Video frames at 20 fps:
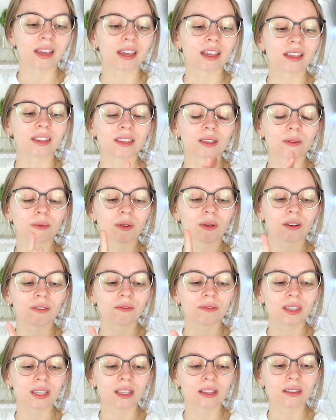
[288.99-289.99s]
and the one
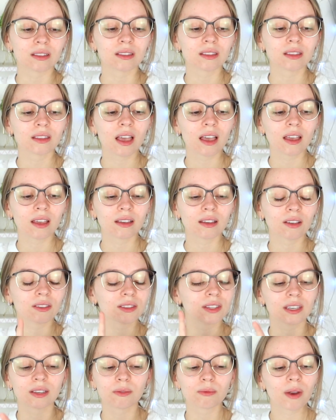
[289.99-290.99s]
on
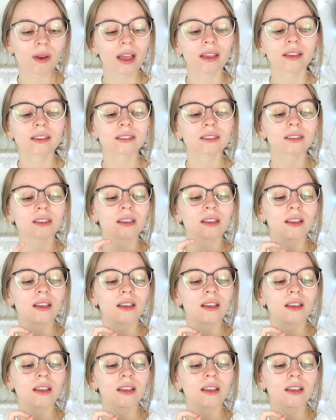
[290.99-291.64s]
the right,